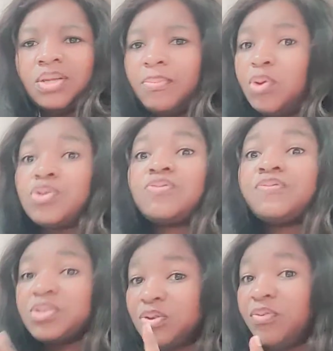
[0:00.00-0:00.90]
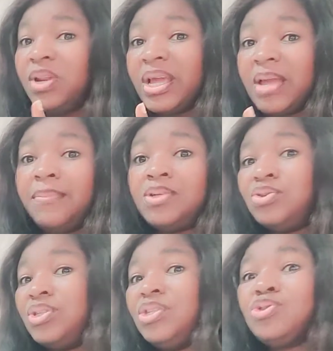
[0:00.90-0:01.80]
Because first of all, like I
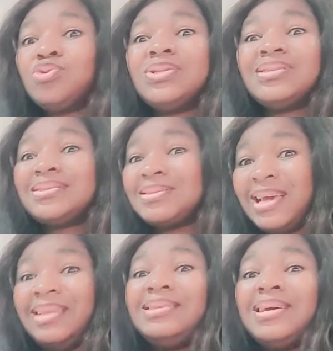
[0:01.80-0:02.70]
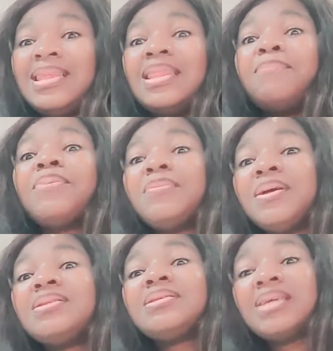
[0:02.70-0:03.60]
mentioned, you need to decide the
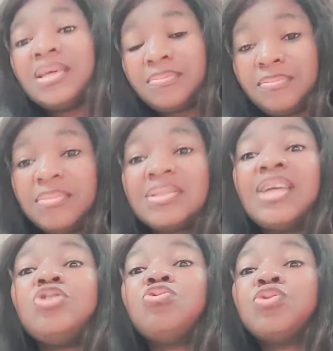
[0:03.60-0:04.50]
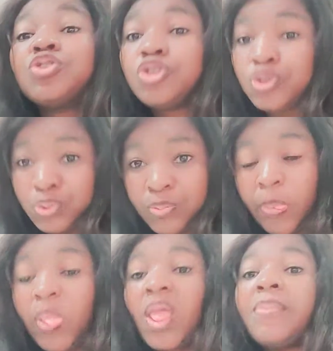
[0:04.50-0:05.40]
payment term that you want to do,
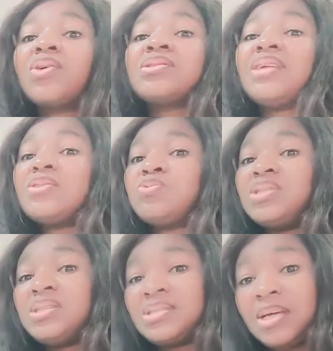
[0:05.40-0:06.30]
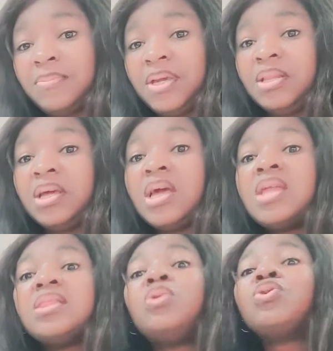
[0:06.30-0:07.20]
because that will determine
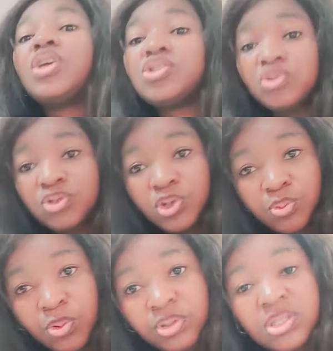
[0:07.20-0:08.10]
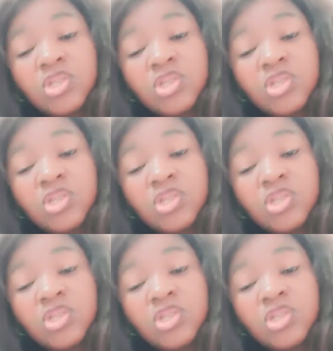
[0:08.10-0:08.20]
the location you want.